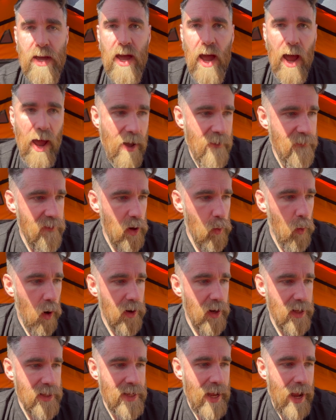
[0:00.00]
If you
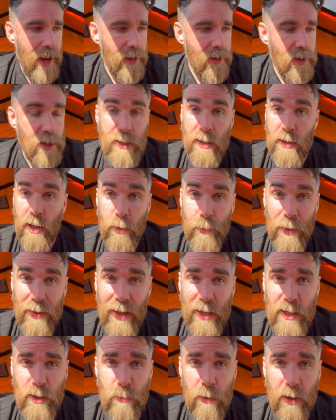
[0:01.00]
want a tent that's a little bit
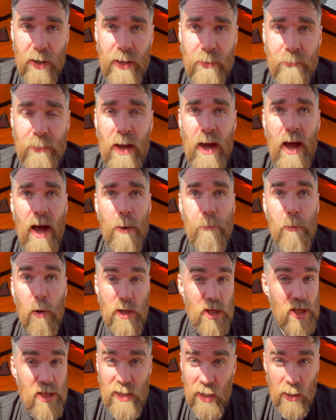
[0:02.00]
less money,
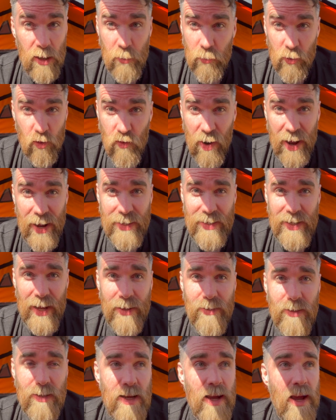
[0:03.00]
but still a great
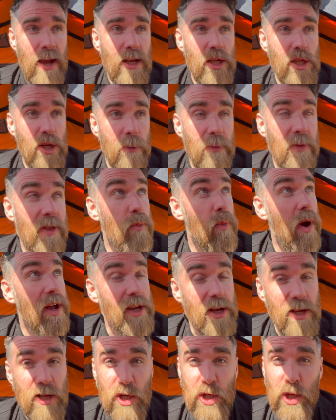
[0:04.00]
tent, something where
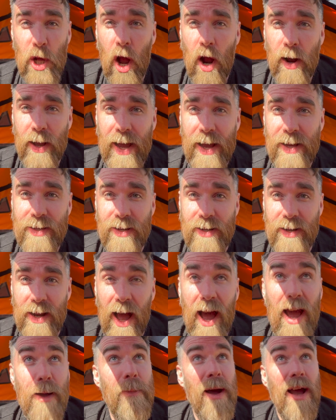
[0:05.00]
you can stargaze at
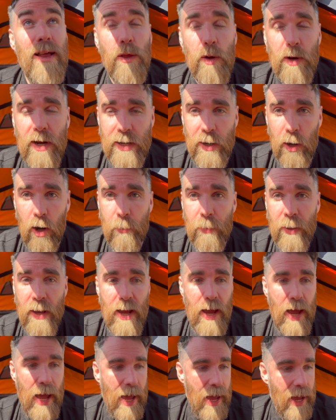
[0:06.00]
night by looking up,
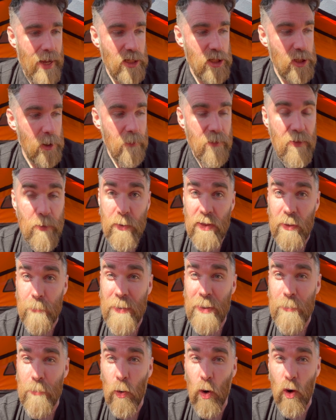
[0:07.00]
something with a
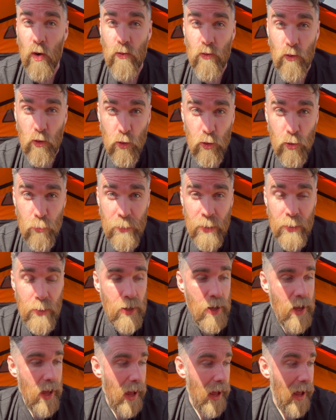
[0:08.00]
bit more room,
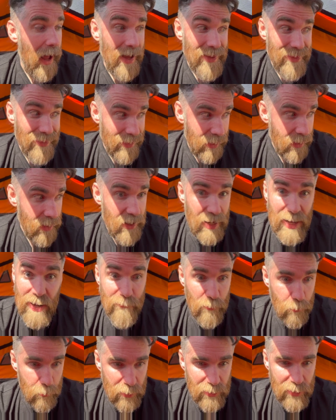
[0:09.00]
I think,
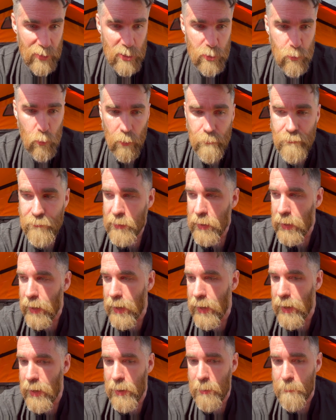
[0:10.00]
even with this one,
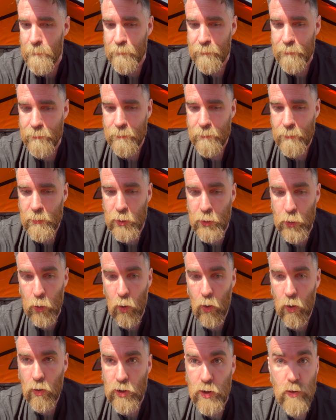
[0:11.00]
you
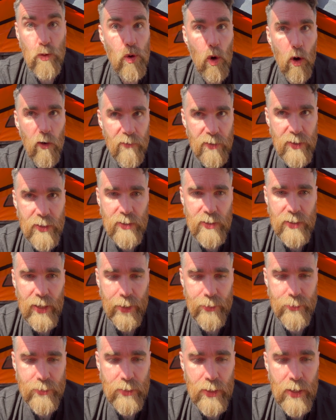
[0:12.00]
know, you go for this
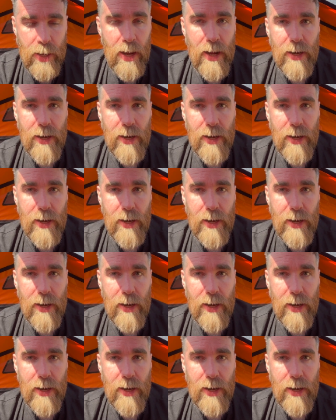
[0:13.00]
tent.